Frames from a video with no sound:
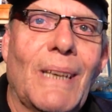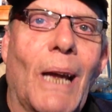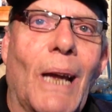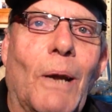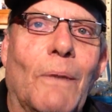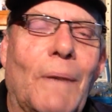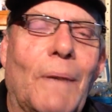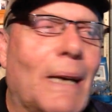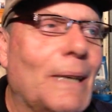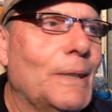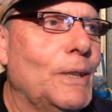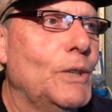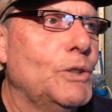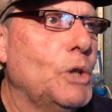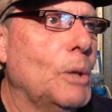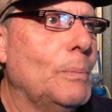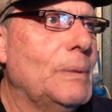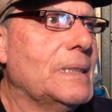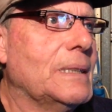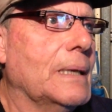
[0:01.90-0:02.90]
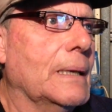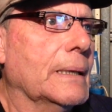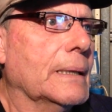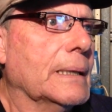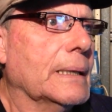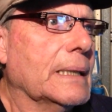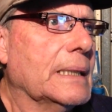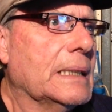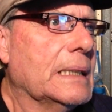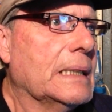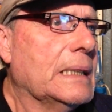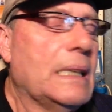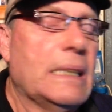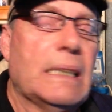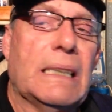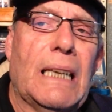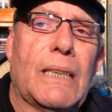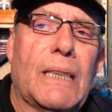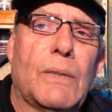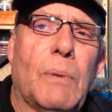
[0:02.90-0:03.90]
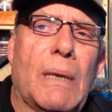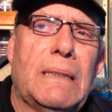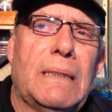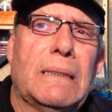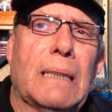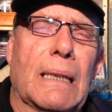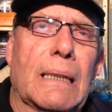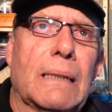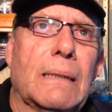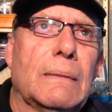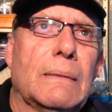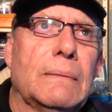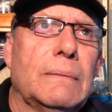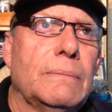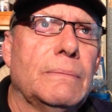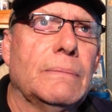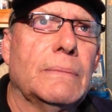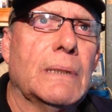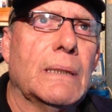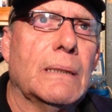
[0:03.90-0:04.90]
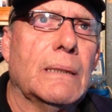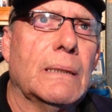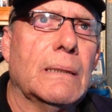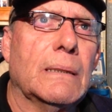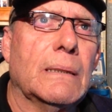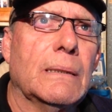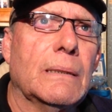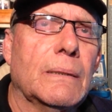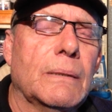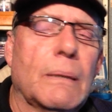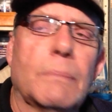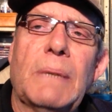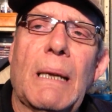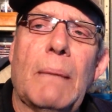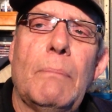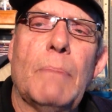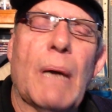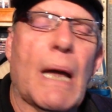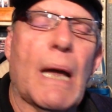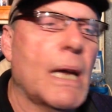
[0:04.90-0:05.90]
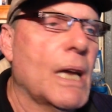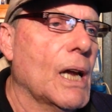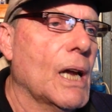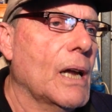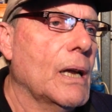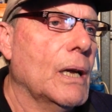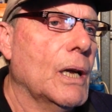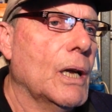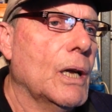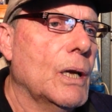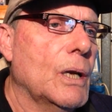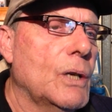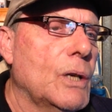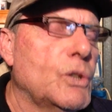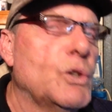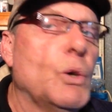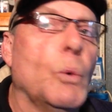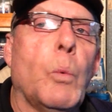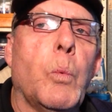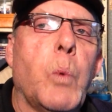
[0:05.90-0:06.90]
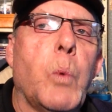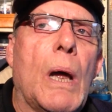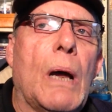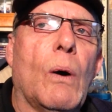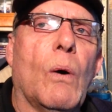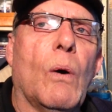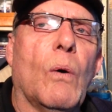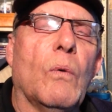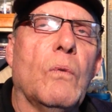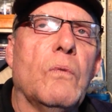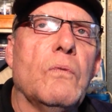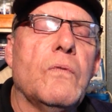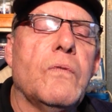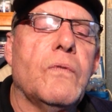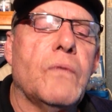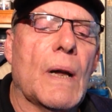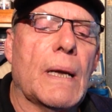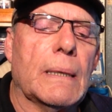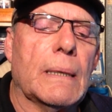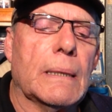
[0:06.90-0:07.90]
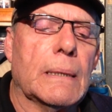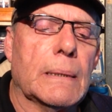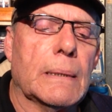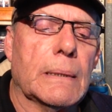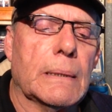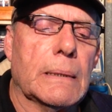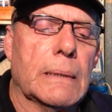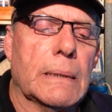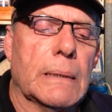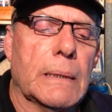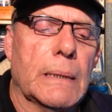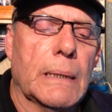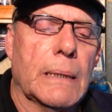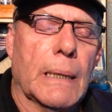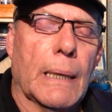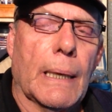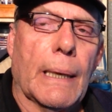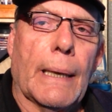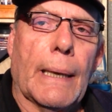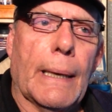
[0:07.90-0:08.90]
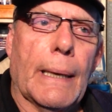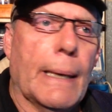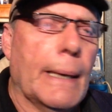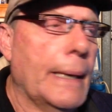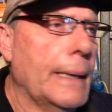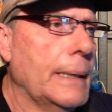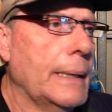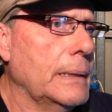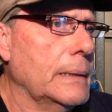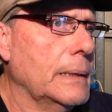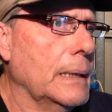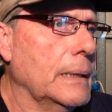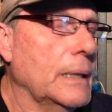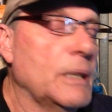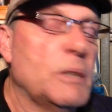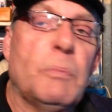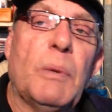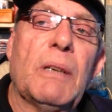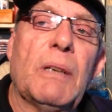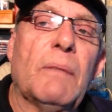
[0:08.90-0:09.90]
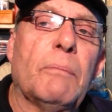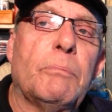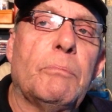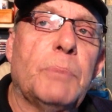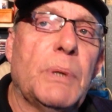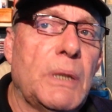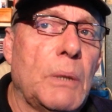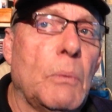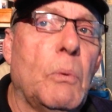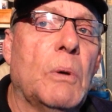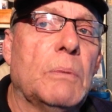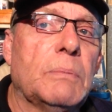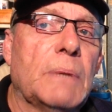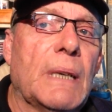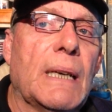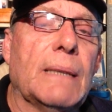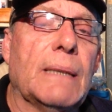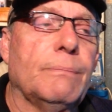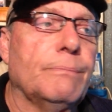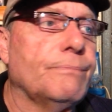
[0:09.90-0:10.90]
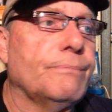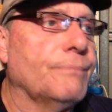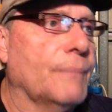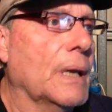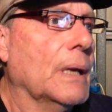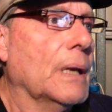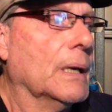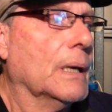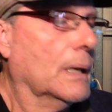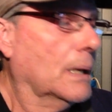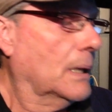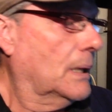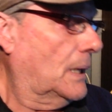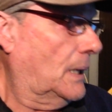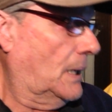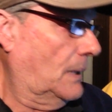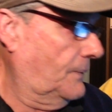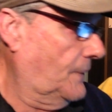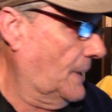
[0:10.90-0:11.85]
Hello fellow YouTubers, and today's Wednesday, September 12, and it's been a pretty warm day. In